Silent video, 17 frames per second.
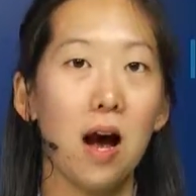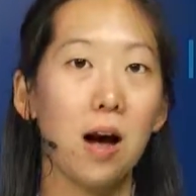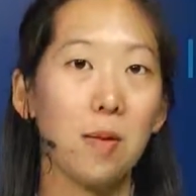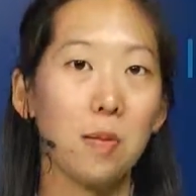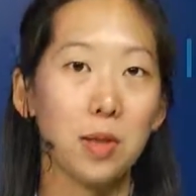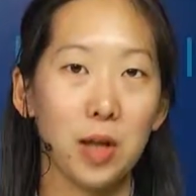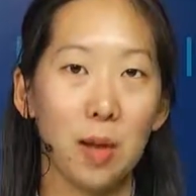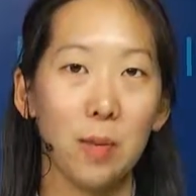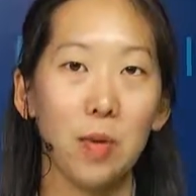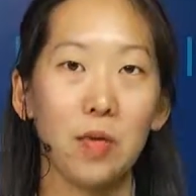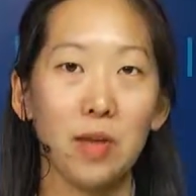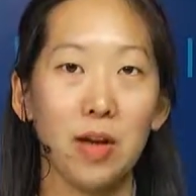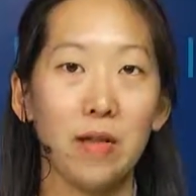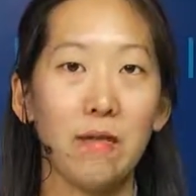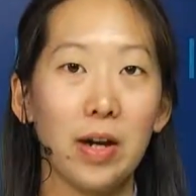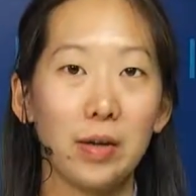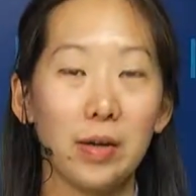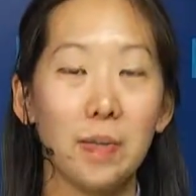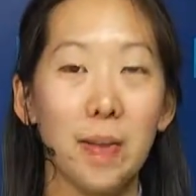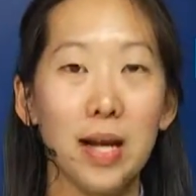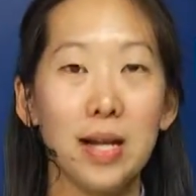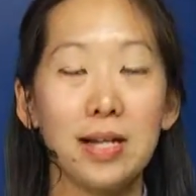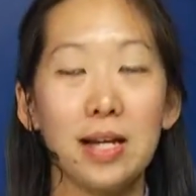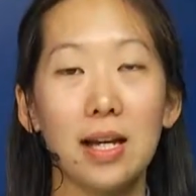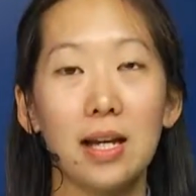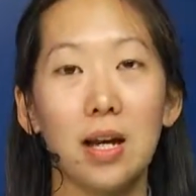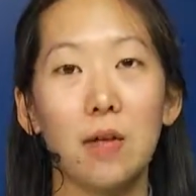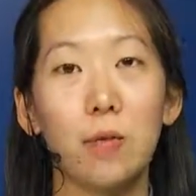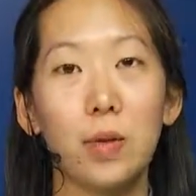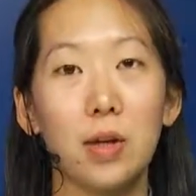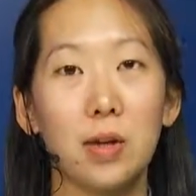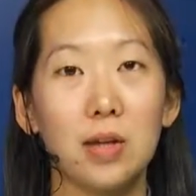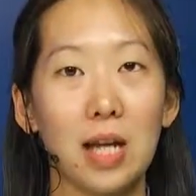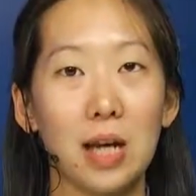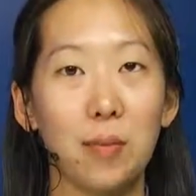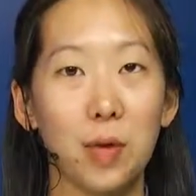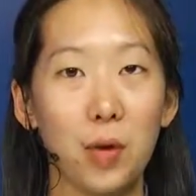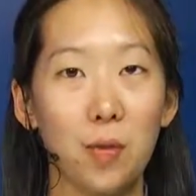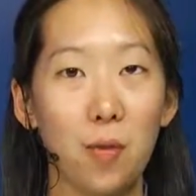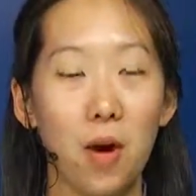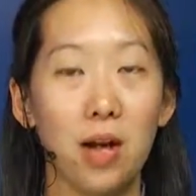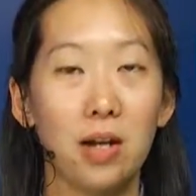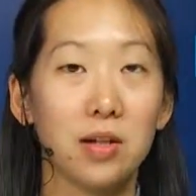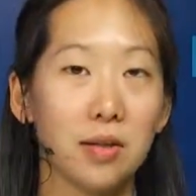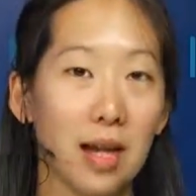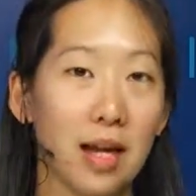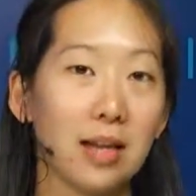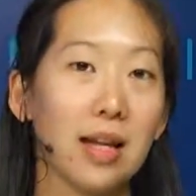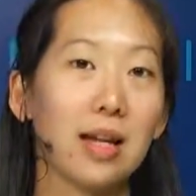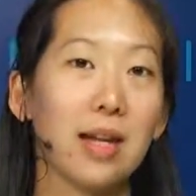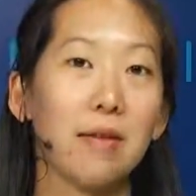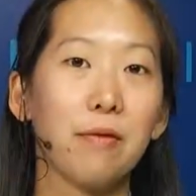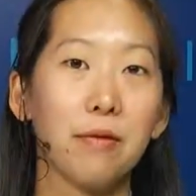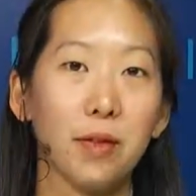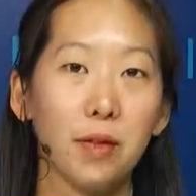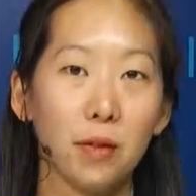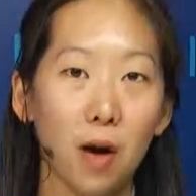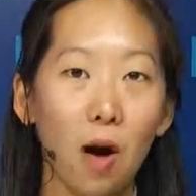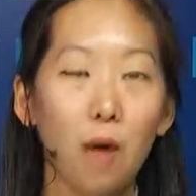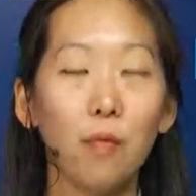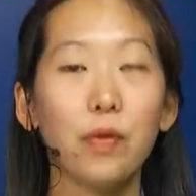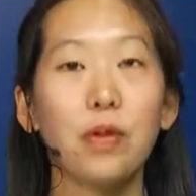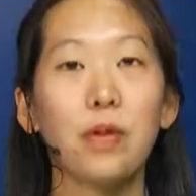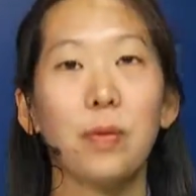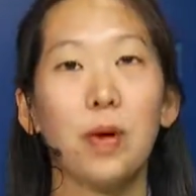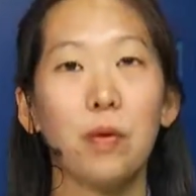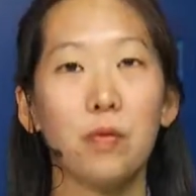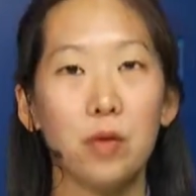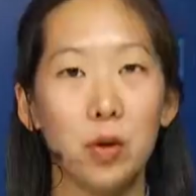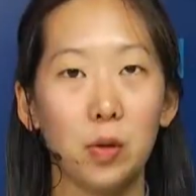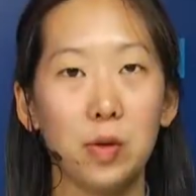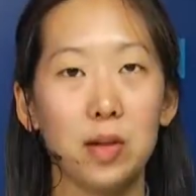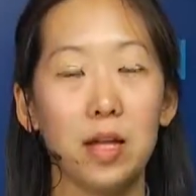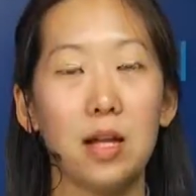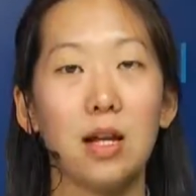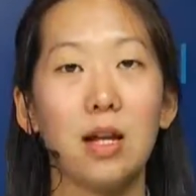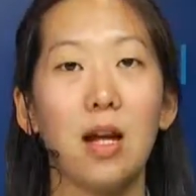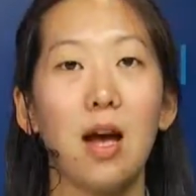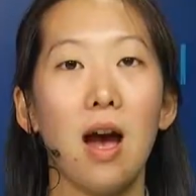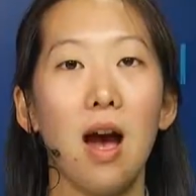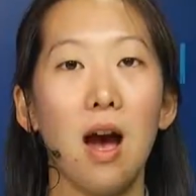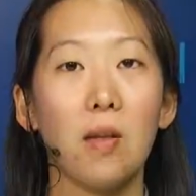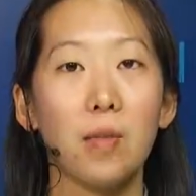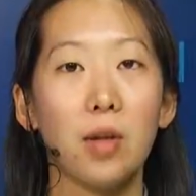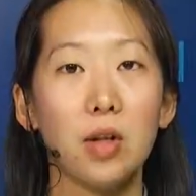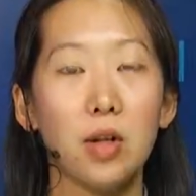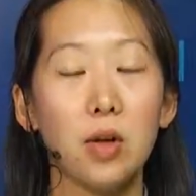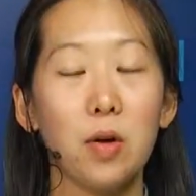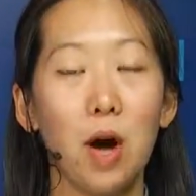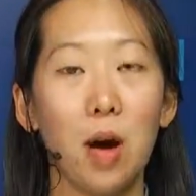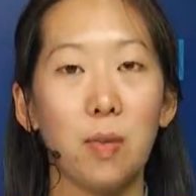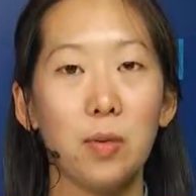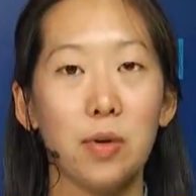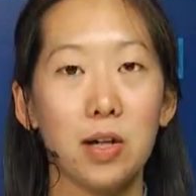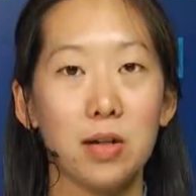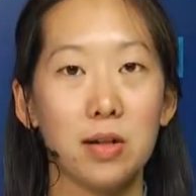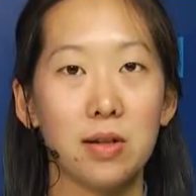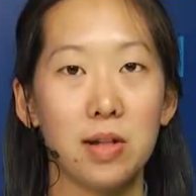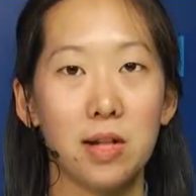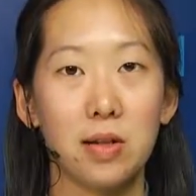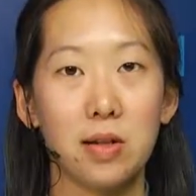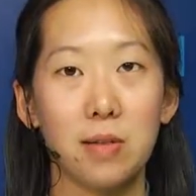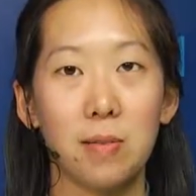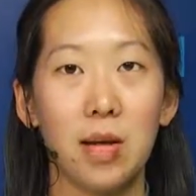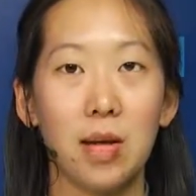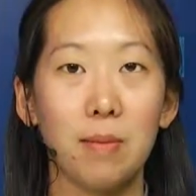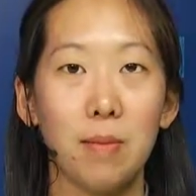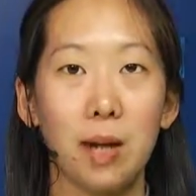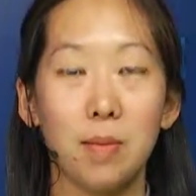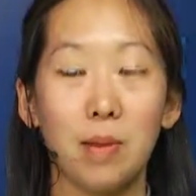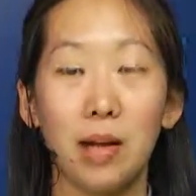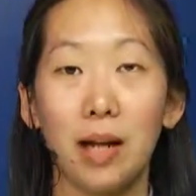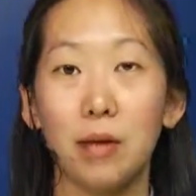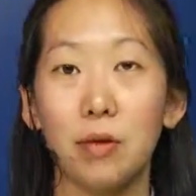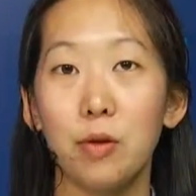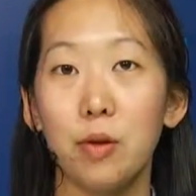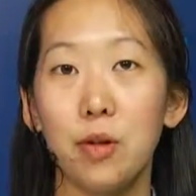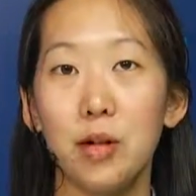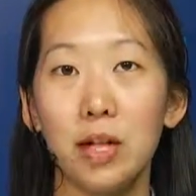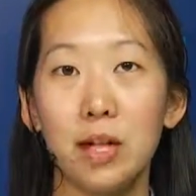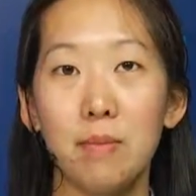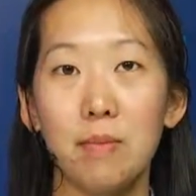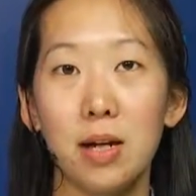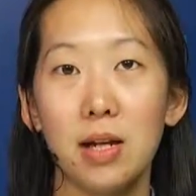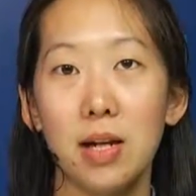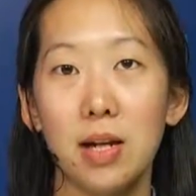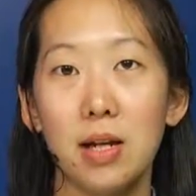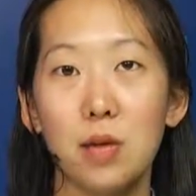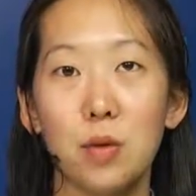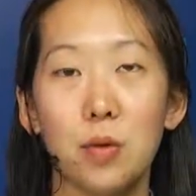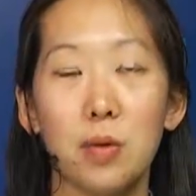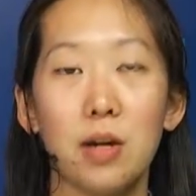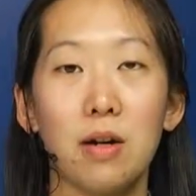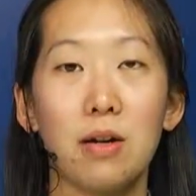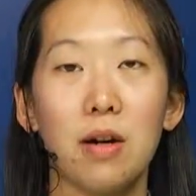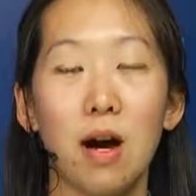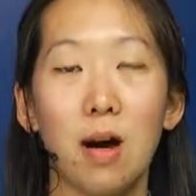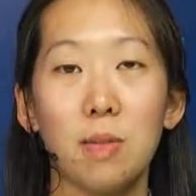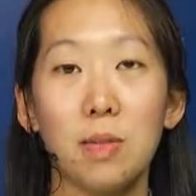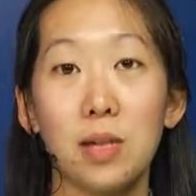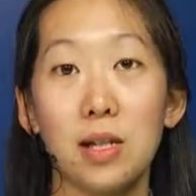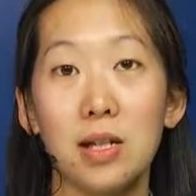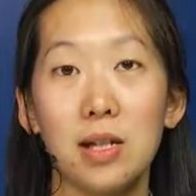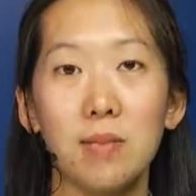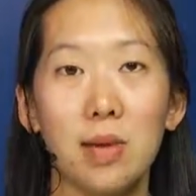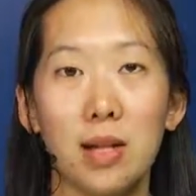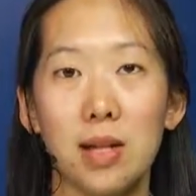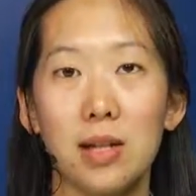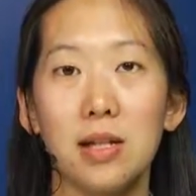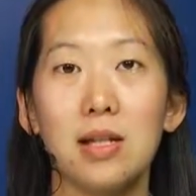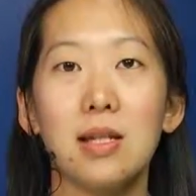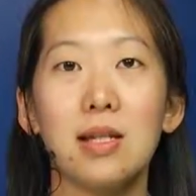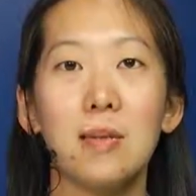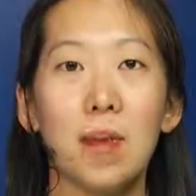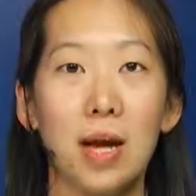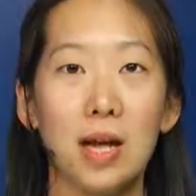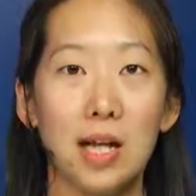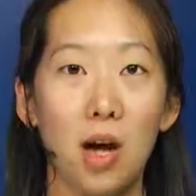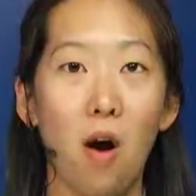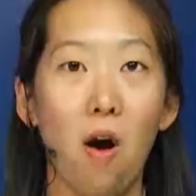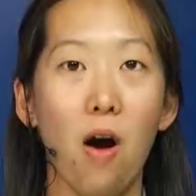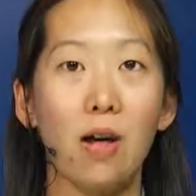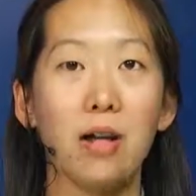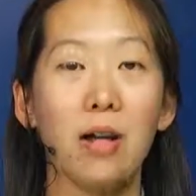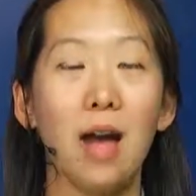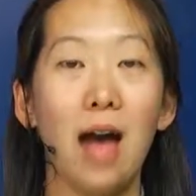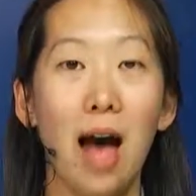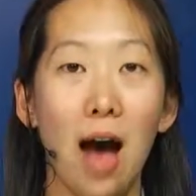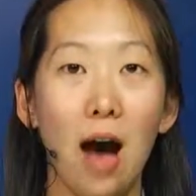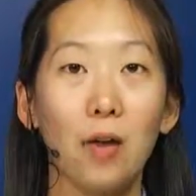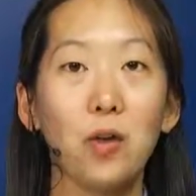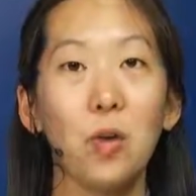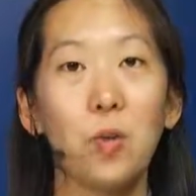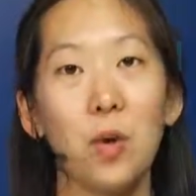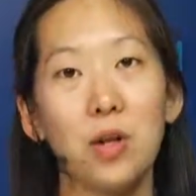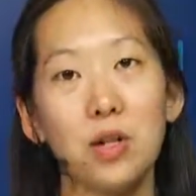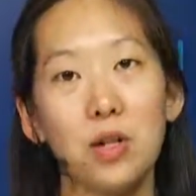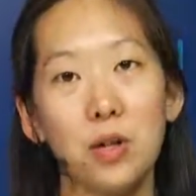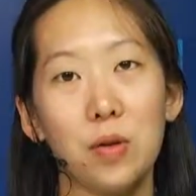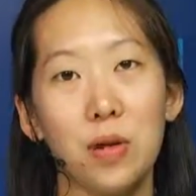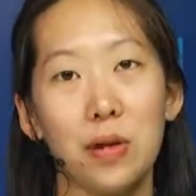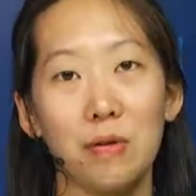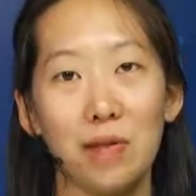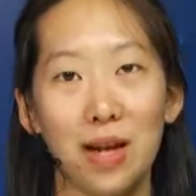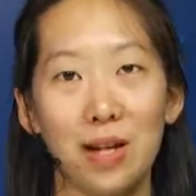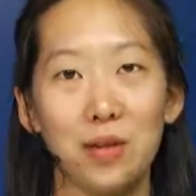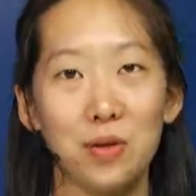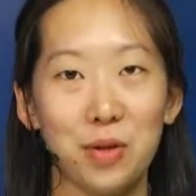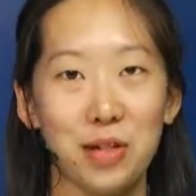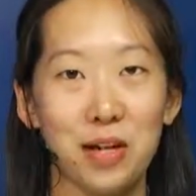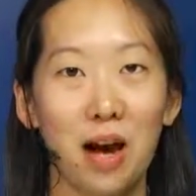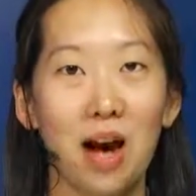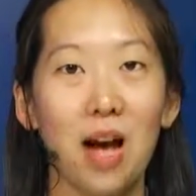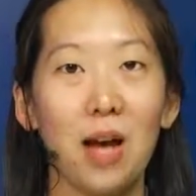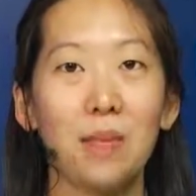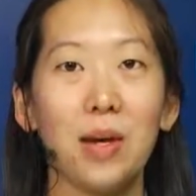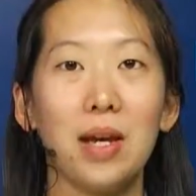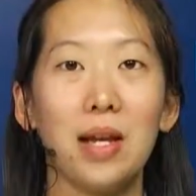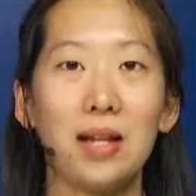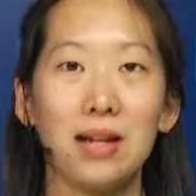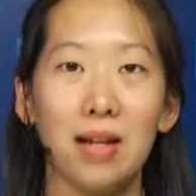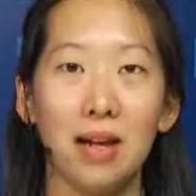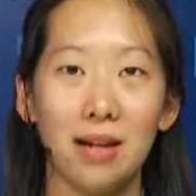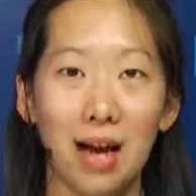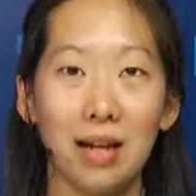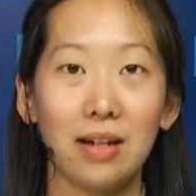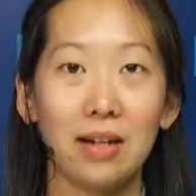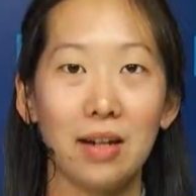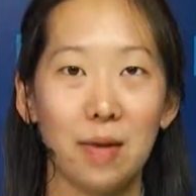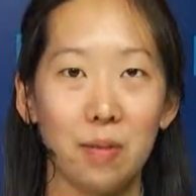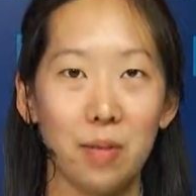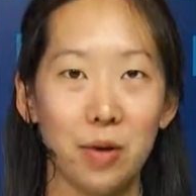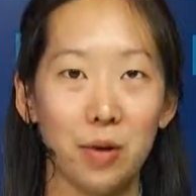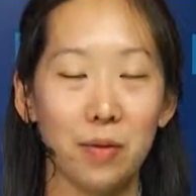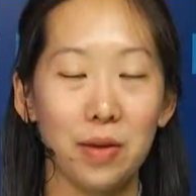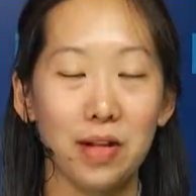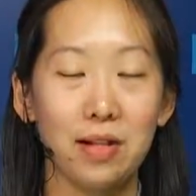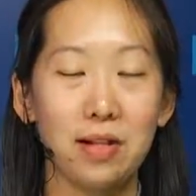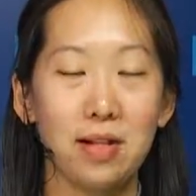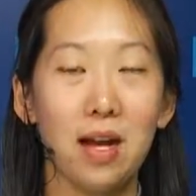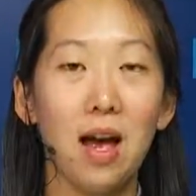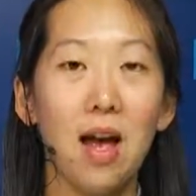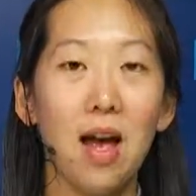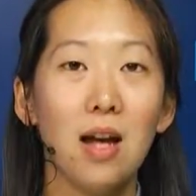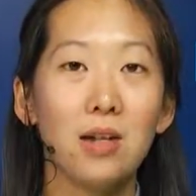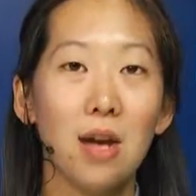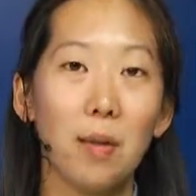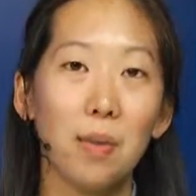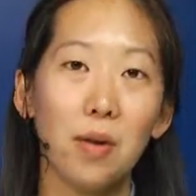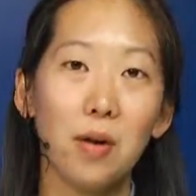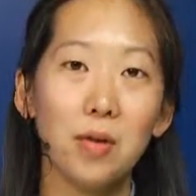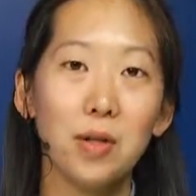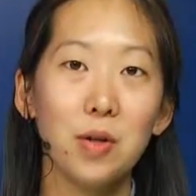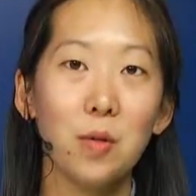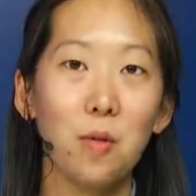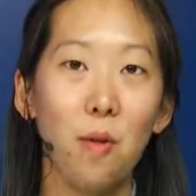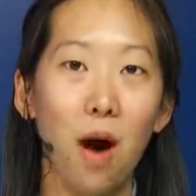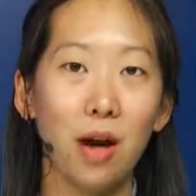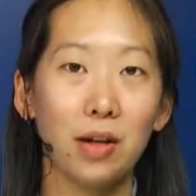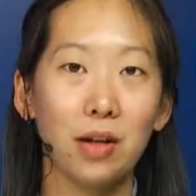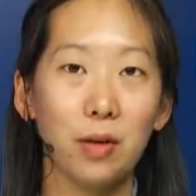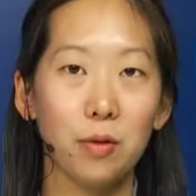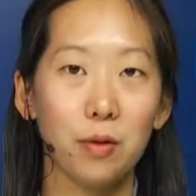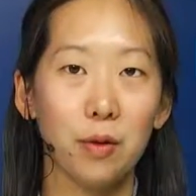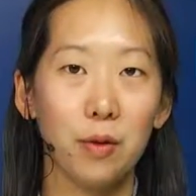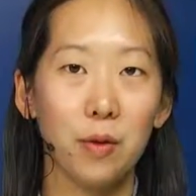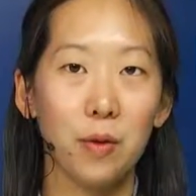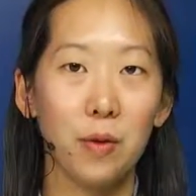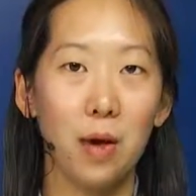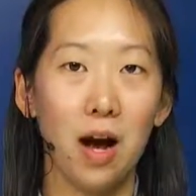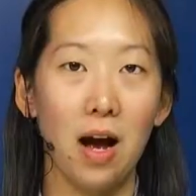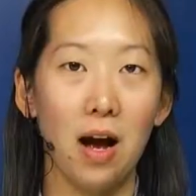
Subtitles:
some of the very basic of Windows 8.1 so that they can feel comfortable of using the new operation system in maybe like 30 minutes or 60 minutes, depending on how you want to invest your time in guiding them through this. So I'm going to walk you through